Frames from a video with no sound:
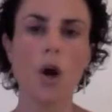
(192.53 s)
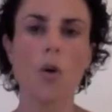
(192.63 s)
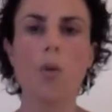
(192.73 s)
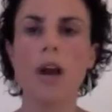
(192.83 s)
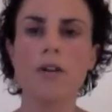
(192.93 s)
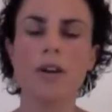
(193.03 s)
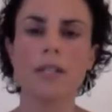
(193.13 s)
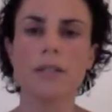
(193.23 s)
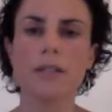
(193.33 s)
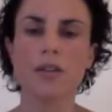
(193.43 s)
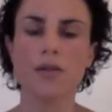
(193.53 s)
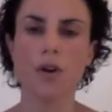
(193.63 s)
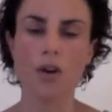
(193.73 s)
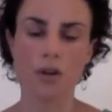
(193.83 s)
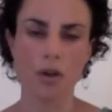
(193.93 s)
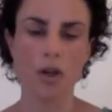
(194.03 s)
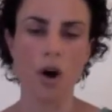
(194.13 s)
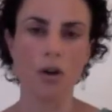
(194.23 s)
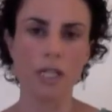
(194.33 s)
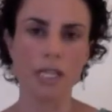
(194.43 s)
where it is that you're
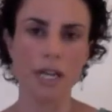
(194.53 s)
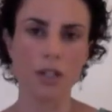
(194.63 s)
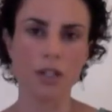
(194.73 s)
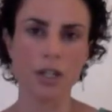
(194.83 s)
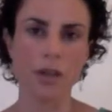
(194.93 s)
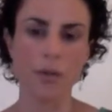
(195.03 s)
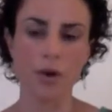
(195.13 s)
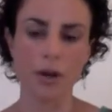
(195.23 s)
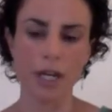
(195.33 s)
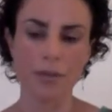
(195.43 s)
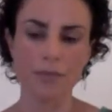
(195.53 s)
holding tension in the body.